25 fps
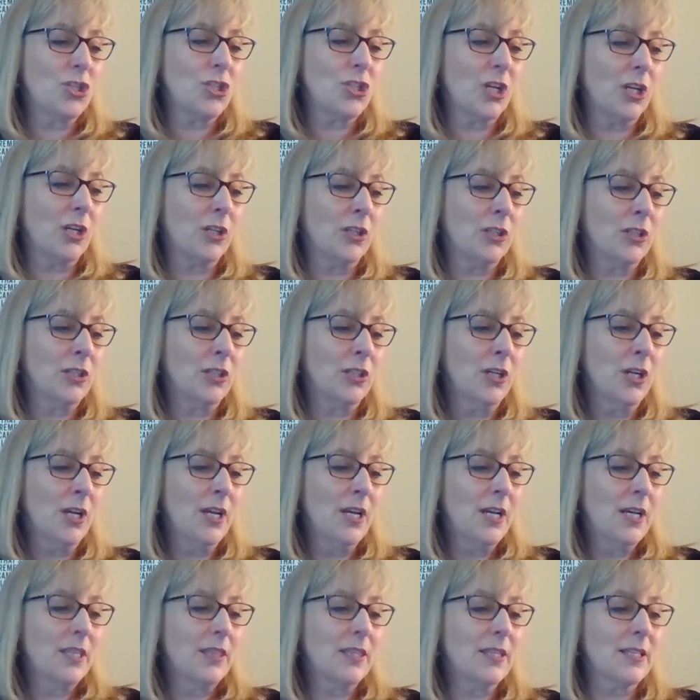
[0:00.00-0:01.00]
share
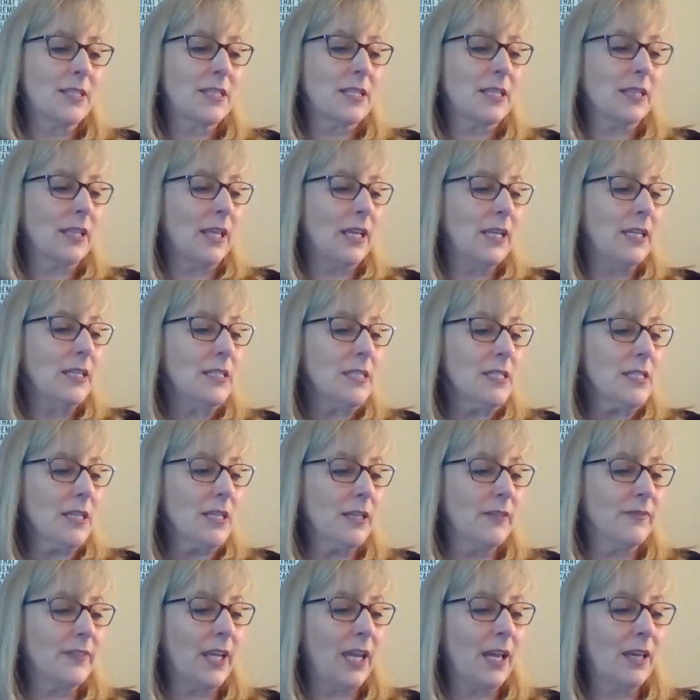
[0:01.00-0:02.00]
the slate
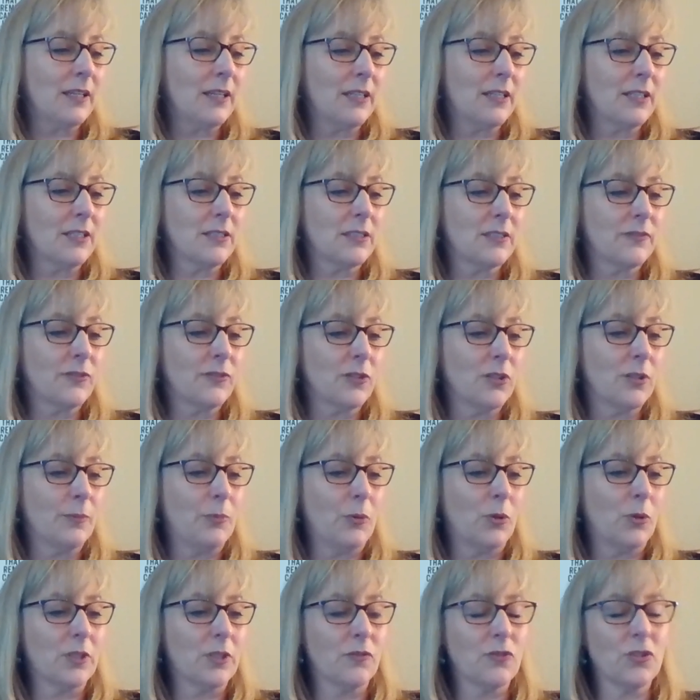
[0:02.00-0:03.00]
of candidates for the
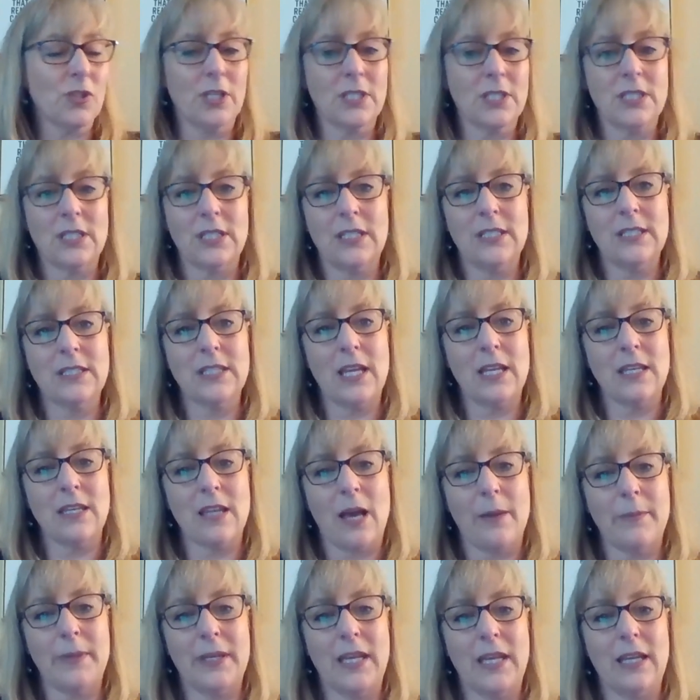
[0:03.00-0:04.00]
Board of Trustees and
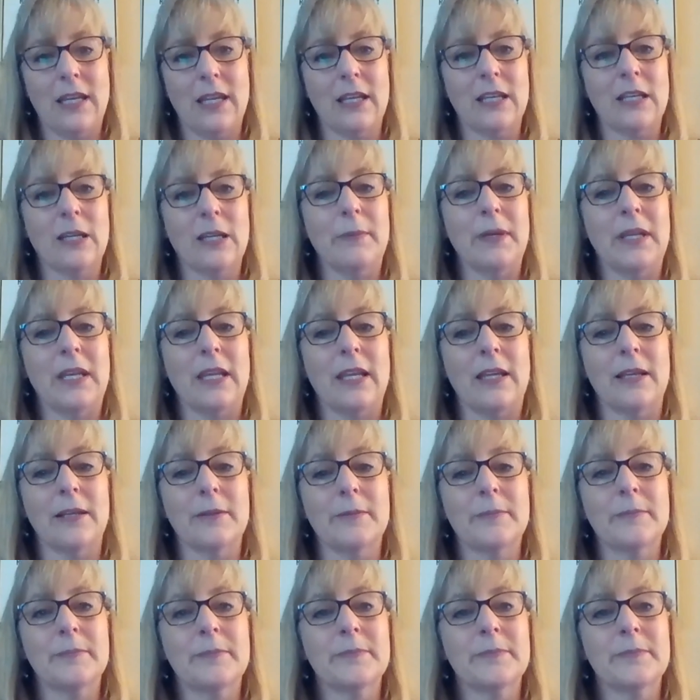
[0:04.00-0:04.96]
Nominating Committee.